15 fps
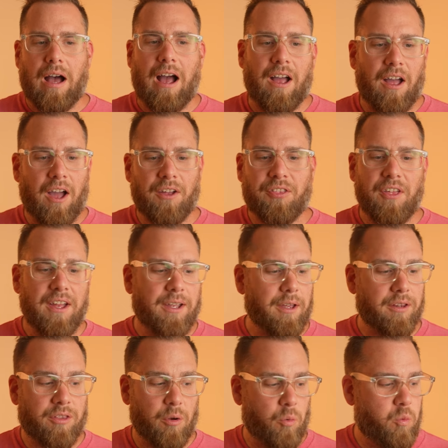I
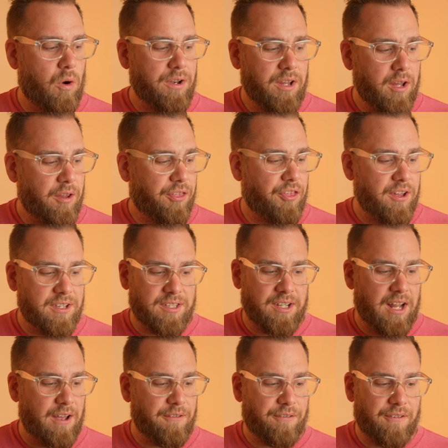think one of the things that
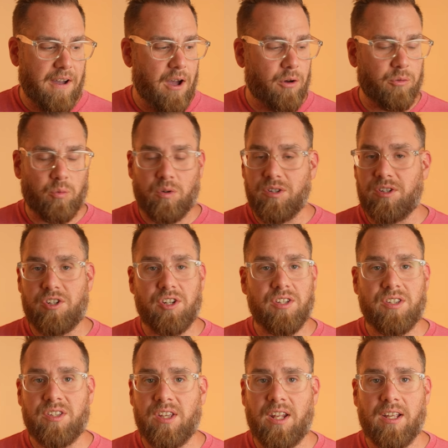I found was
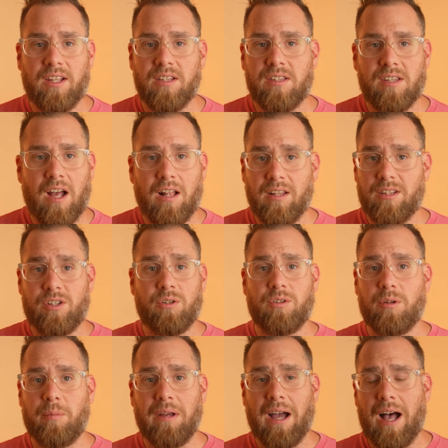just sitting in solitude,
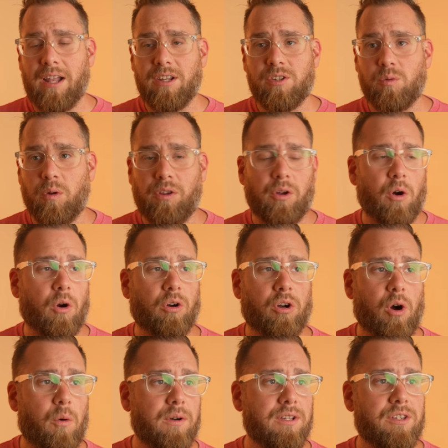to be honest with you, or
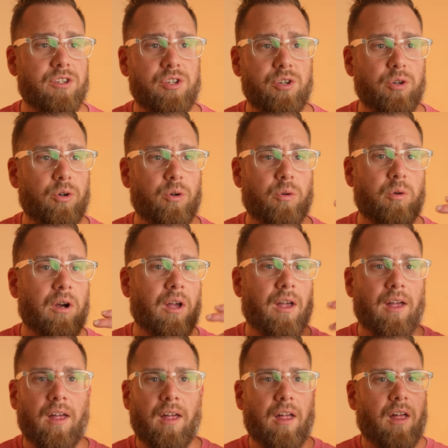going to,
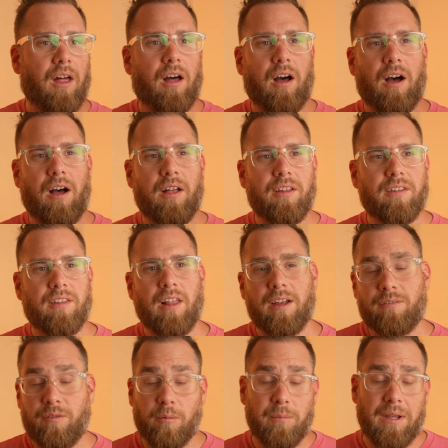uh,
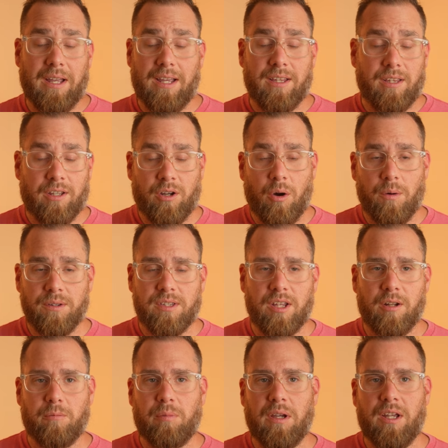like for me, going to
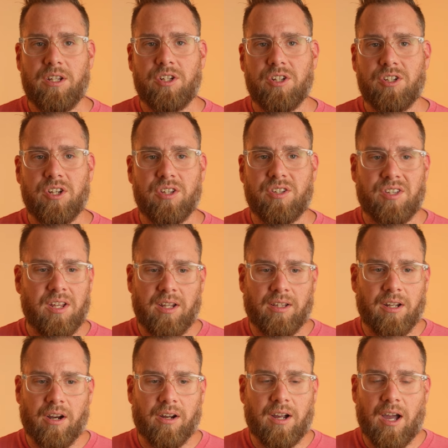the beach and just sitting
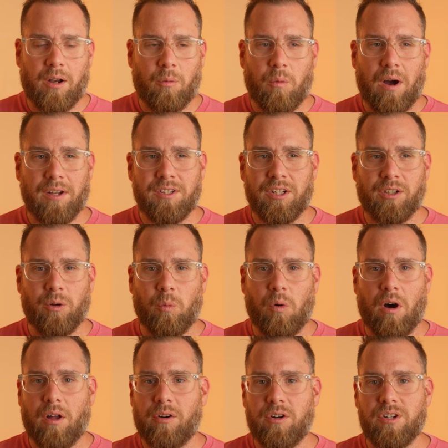there and kind of watching the
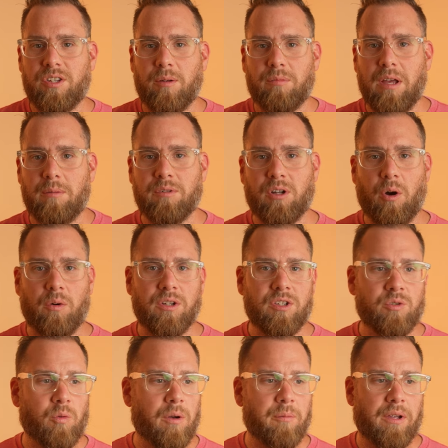water, sometimes going
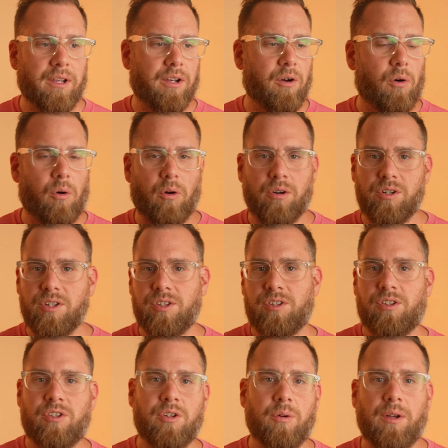swimming or
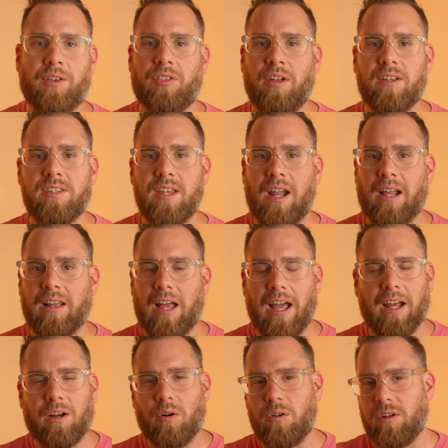just doing things that I
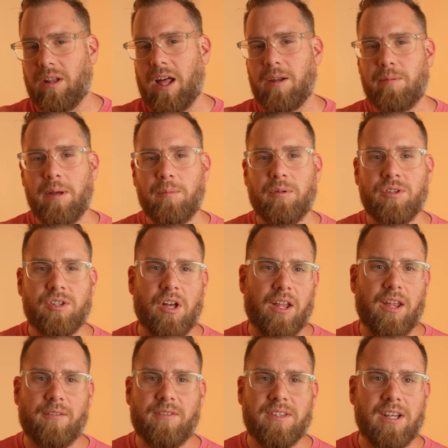like. Or a lot of people saw
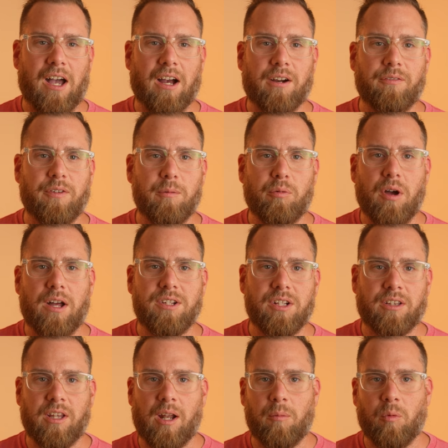that photography
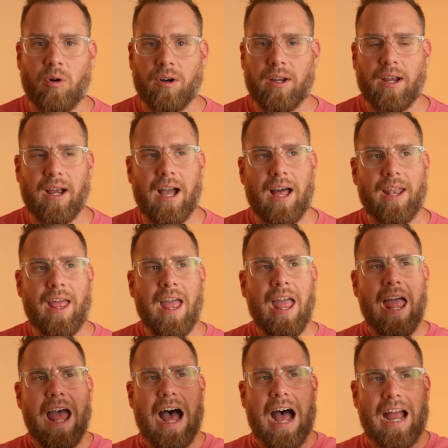project that I'm working on.
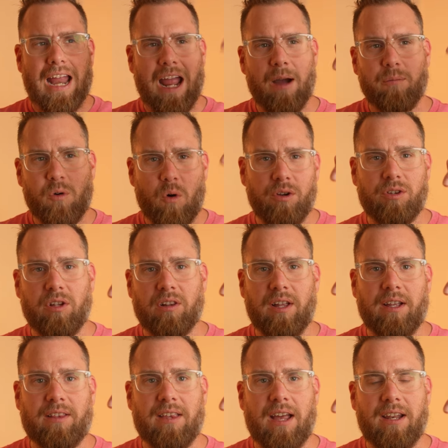I am going to
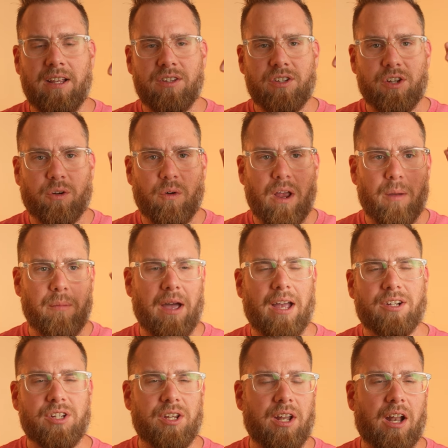link that Instagram,
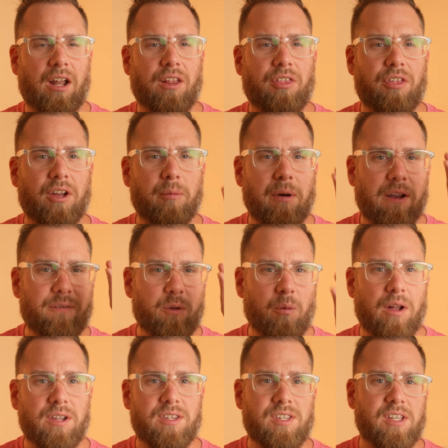actually, now that I think about it, if you
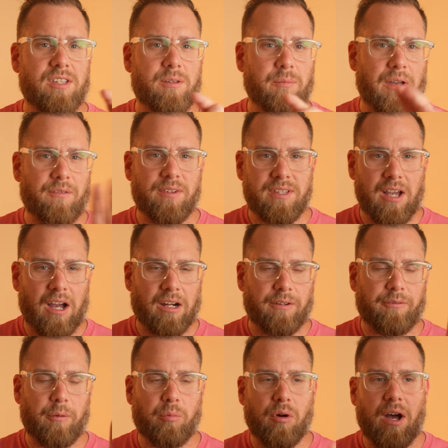want to see my
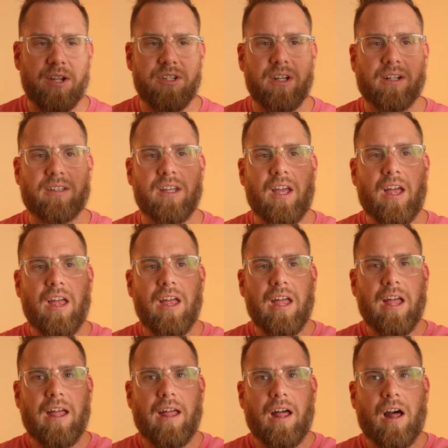photography project,
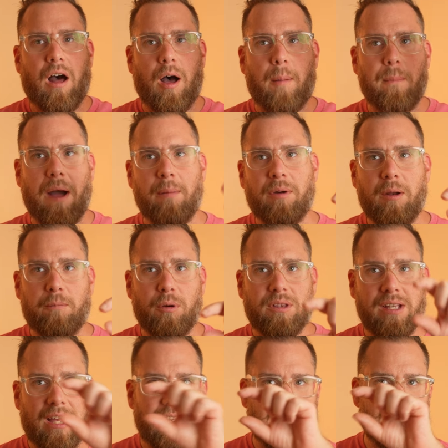um, I'm going to put
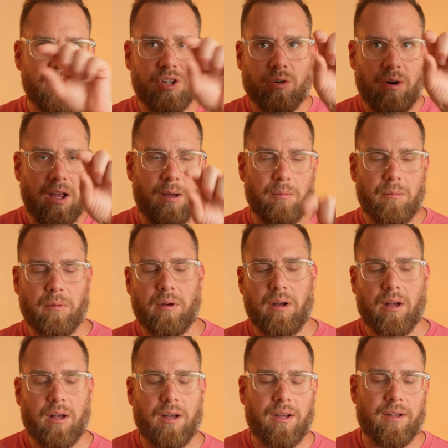that Instagram
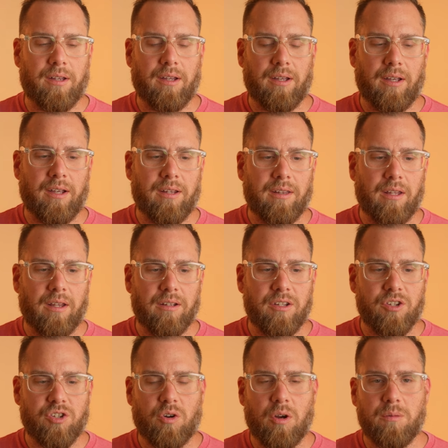uh, in the
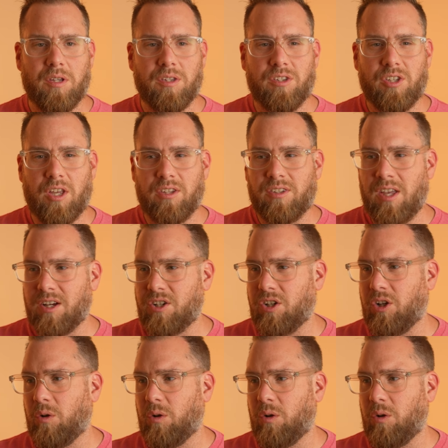description section.